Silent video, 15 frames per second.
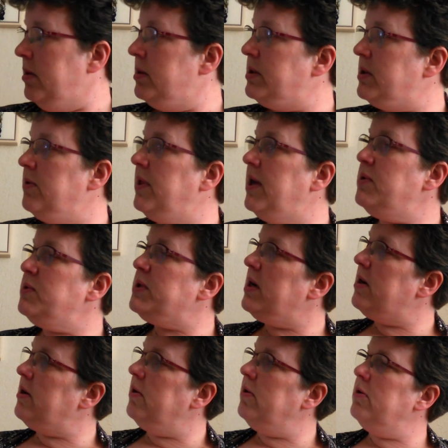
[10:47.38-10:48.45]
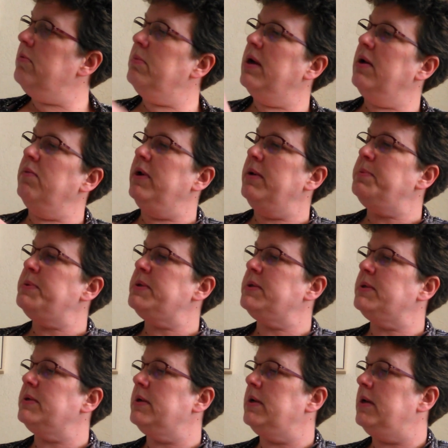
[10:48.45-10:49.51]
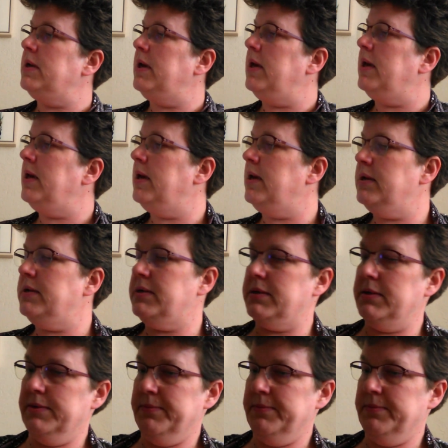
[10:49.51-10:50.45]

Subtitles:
So those are all my whips, and